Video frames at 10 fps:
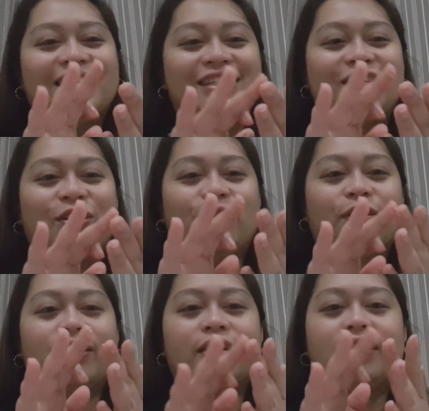
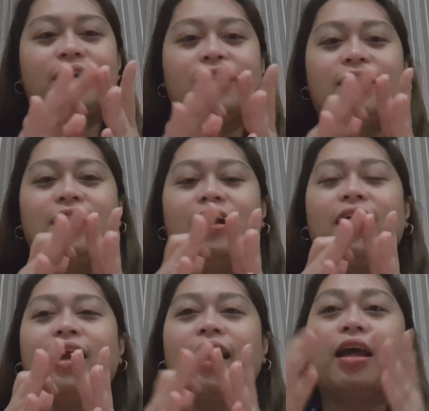So
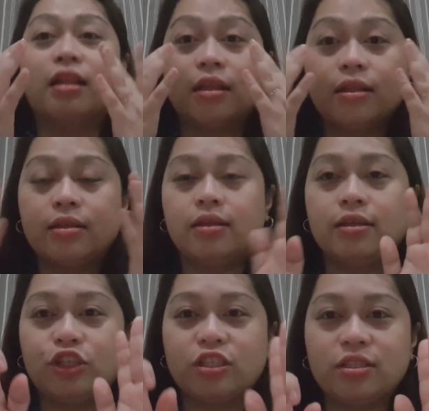ayan,
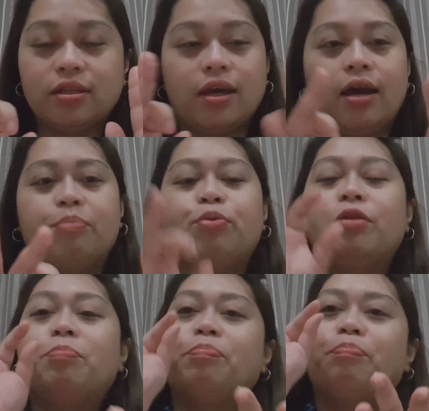I
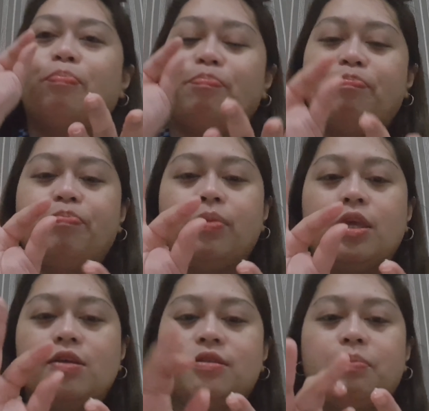put
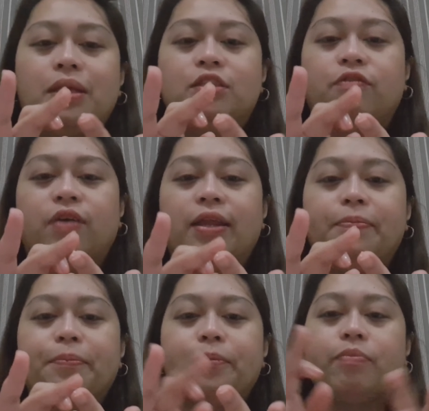just a pint of it,
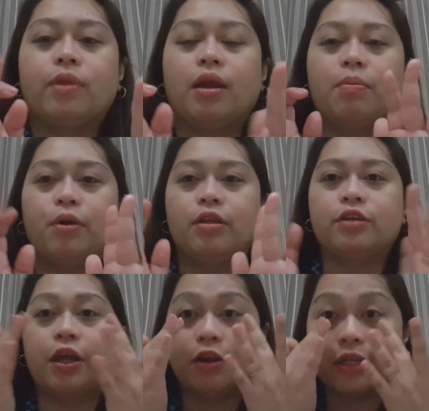put it
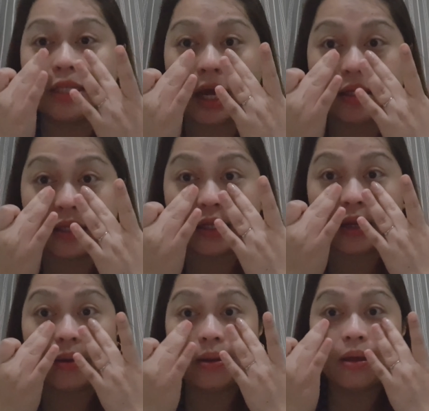together on the sides, and
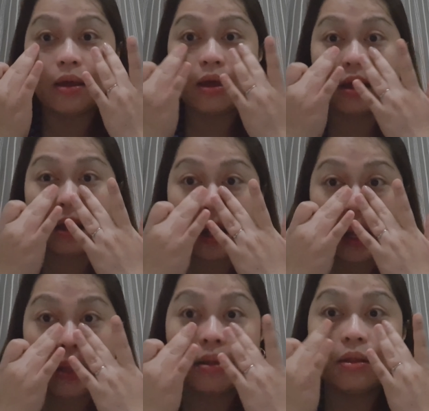then
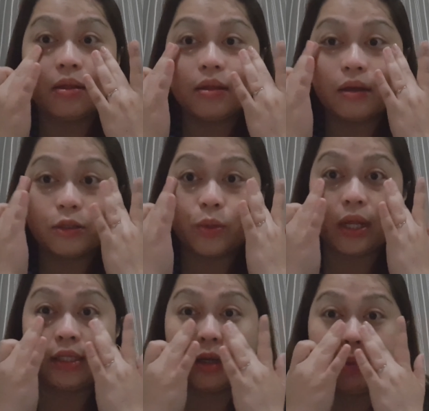that's when
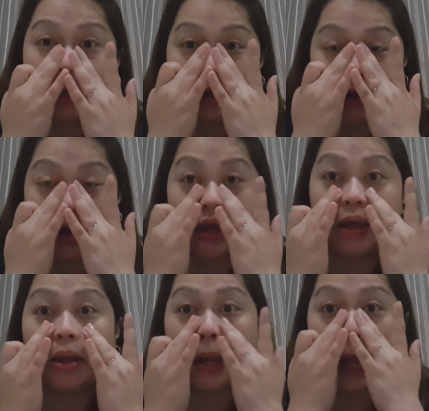I dab it under
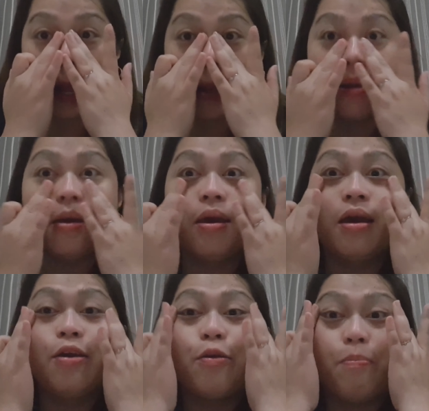eye.
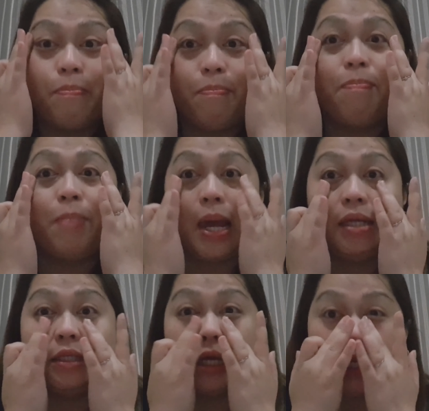You
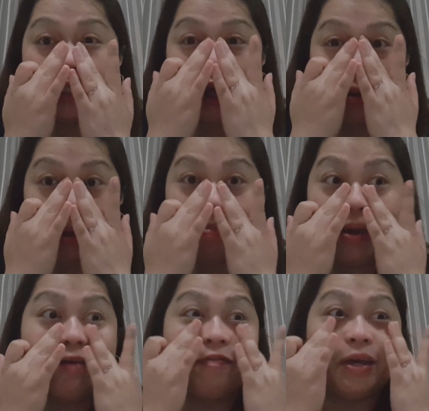basically saw my
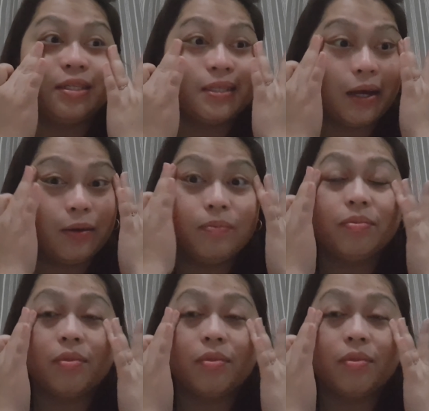bare face now.